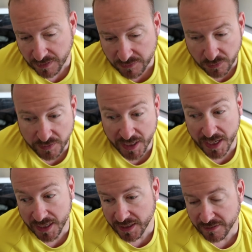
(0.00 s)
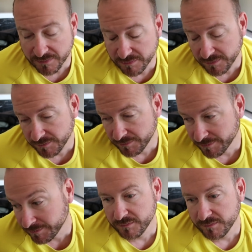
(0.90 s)
I told Annie,
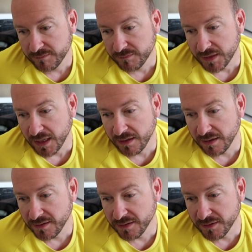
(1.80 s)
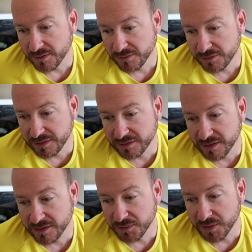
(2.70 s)
uh, you know, she's
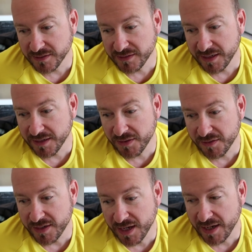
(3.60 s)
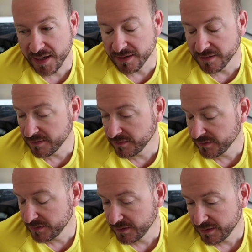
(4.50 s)
like, do you want to stay another day? And
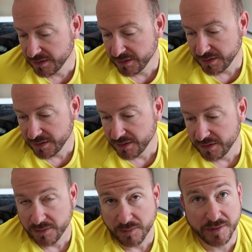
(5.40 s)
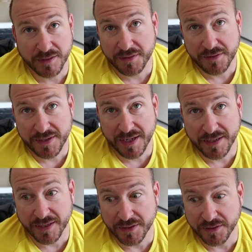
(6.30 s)
what's another
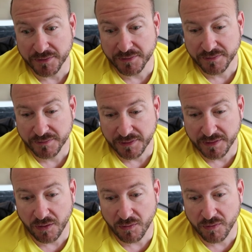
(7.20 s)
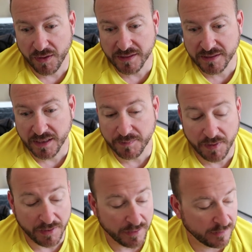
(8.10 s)
day going to do in the whole grand scheme
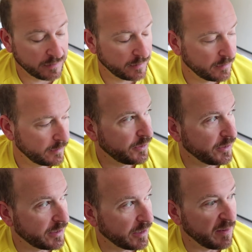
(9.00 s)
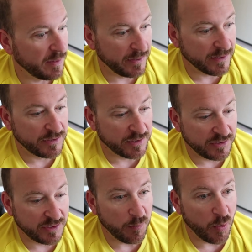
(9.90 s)
of things? She said, maybe it's
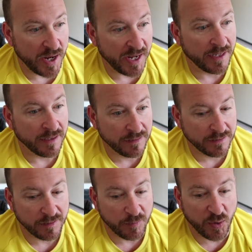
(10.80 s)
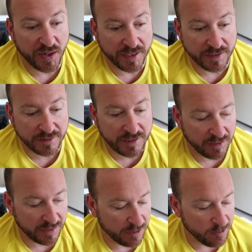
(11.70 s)
just your brain. Your brain is
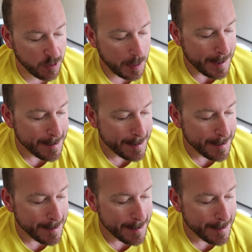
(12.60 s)
telling you